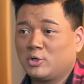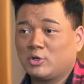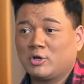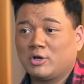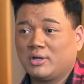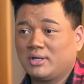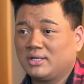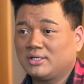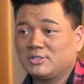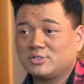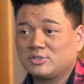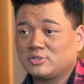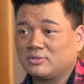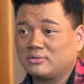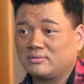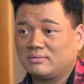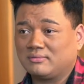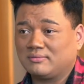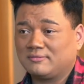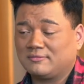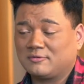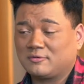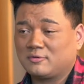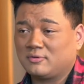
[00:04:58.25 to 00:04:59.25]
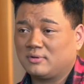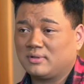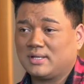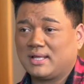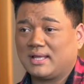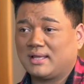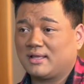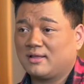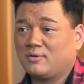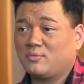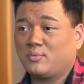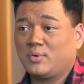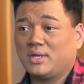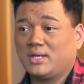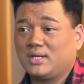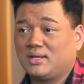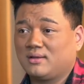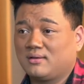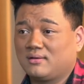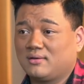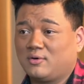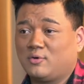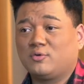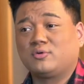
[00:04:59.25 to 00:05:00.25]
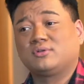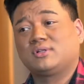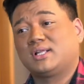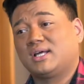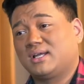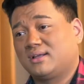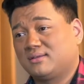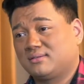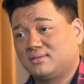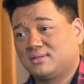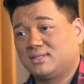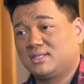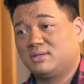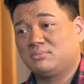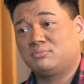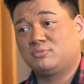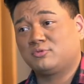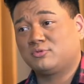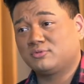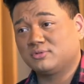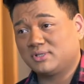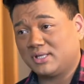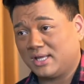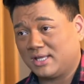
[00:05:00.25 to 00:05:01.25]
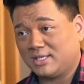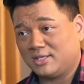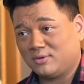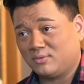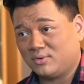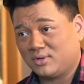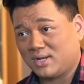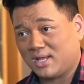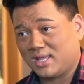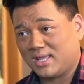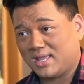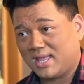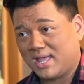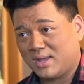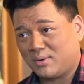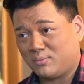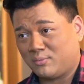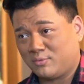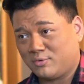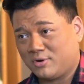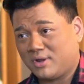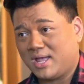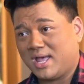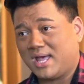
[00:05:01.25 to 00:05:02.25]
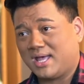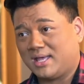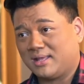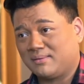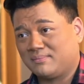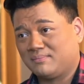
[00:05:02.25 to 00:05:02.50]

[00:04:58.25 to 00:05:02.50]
going to for like a wedding or like the ball that you and I were at.